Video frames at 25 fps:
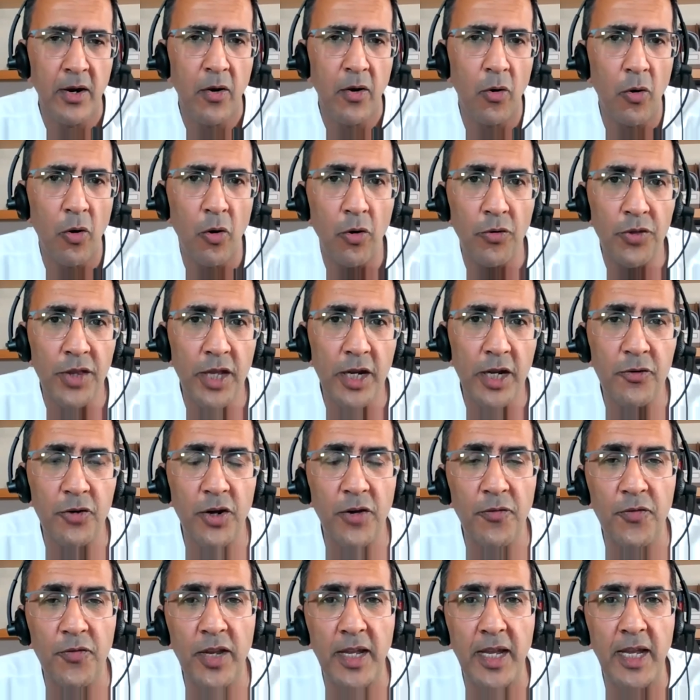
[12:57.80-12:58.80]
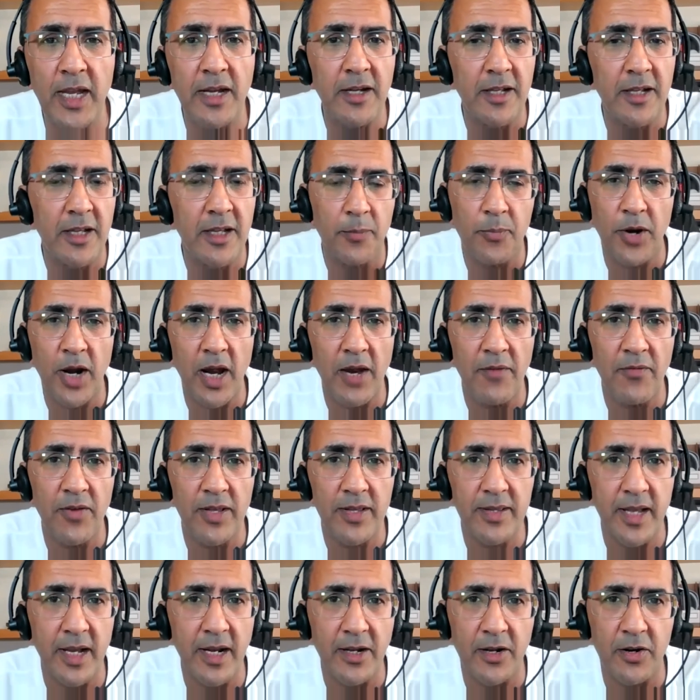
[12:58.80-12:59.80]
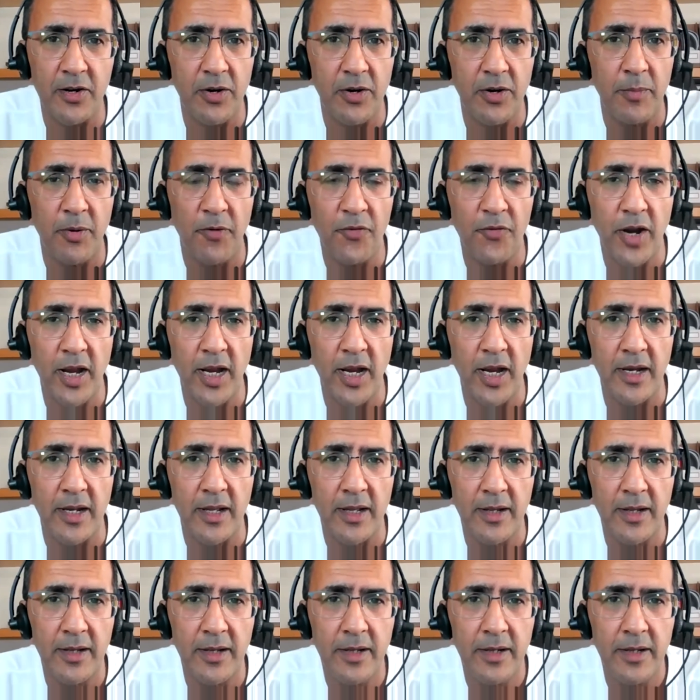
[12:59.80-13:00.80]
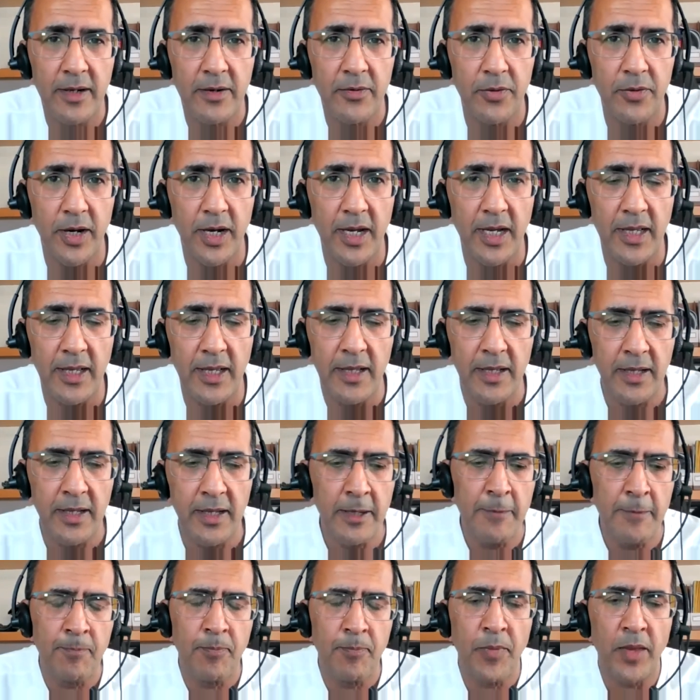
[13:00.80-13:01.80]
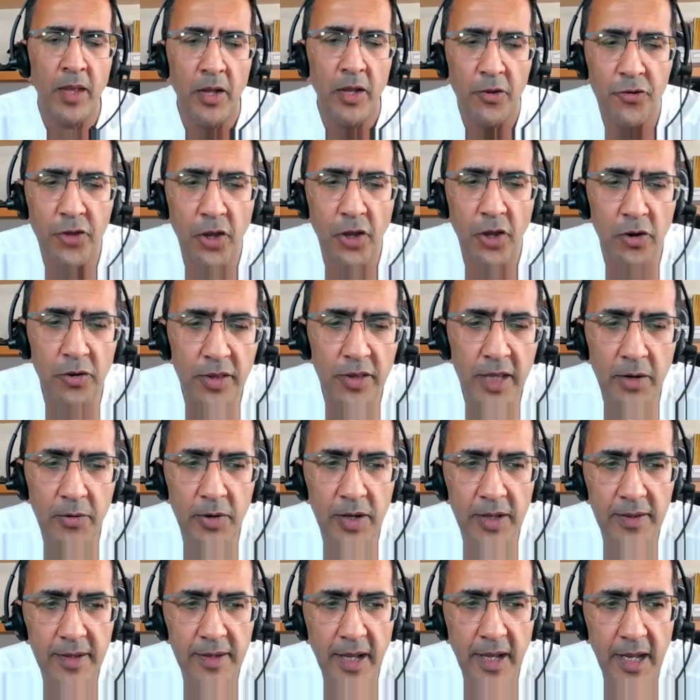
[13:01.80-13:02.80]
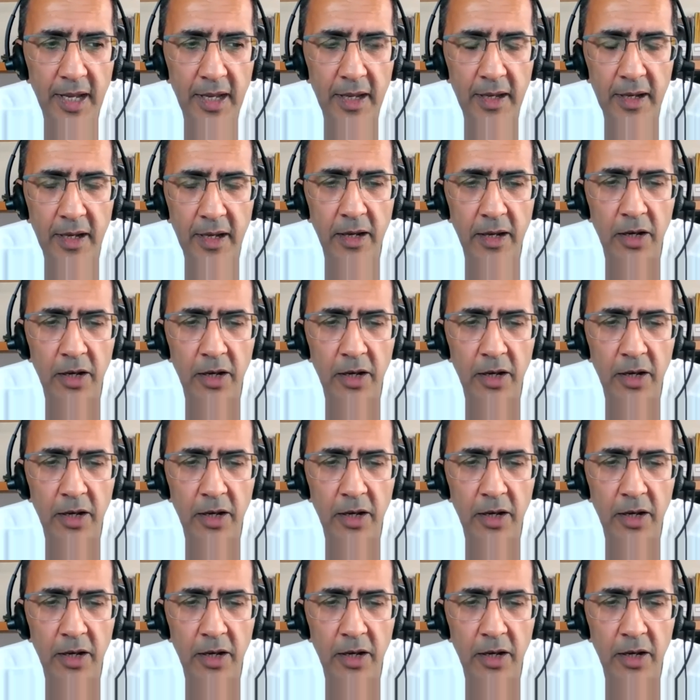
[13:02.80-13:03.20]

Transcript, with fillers: or they're drifting into the private sector, I'm afraid, right? Mm-hmm. So there is a